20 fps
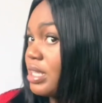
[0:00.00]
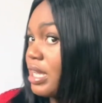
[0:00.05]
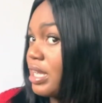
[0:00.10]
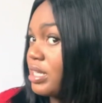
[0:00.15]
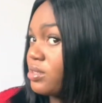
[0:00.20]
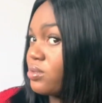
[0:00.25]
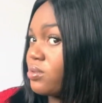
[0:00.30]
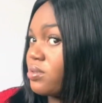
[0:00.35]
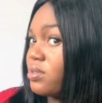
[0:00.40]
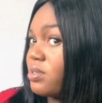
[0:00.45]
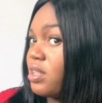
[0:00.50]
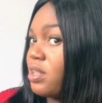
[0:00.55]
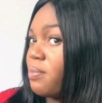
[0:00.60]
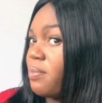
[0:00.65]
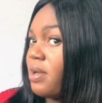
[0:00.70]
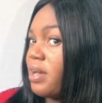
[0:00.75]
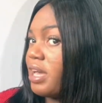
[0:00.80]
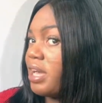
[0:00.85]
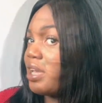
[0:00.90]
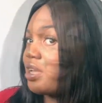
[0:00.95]
and shorter in the
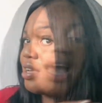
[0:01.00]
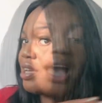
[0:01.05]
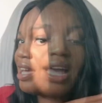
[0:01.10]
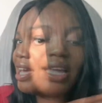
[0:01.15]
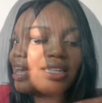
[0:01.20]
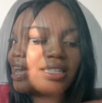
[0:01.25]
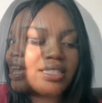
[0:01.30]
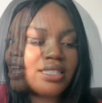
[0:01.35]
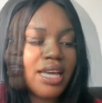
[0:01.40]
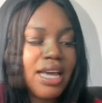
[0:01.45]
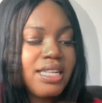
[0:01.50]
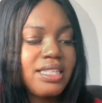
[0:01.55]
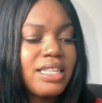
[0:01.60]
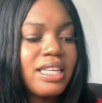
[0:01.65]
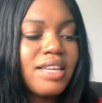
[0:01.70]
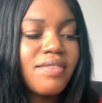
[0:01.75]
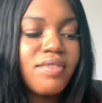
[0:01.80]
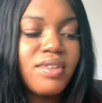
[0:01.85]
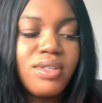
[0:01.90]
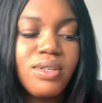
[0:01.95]
back. And I
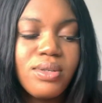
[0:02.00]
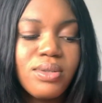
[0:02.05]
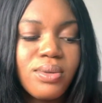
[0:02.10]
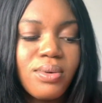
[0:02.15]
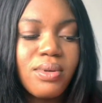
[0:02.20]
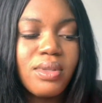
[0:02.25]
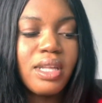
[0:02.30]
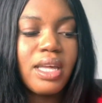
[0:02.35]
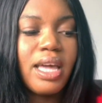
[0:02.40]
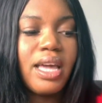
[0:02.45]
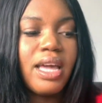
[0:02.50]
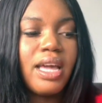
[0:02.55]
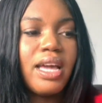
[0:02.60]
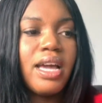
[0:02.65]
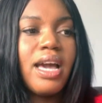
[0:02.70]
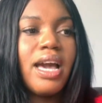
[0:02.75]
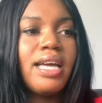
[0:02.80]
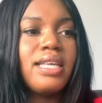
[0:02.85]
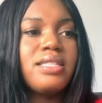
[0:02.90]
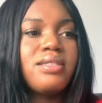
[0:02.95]
didn't even use all the hair.
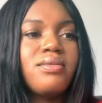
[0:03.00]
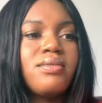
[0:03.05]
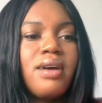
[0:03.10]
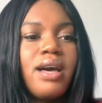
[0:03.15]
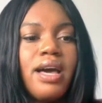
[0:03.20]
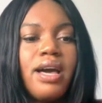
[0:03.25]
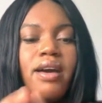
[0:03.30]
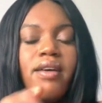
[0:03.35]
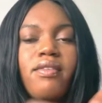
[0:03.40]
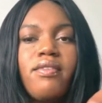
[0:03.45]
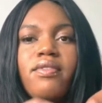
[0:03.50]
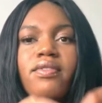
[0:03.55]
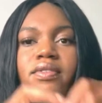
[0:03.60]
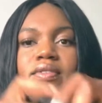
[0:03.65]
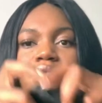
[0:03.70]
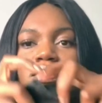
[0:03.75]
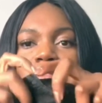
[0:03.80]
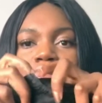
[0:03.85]
I still have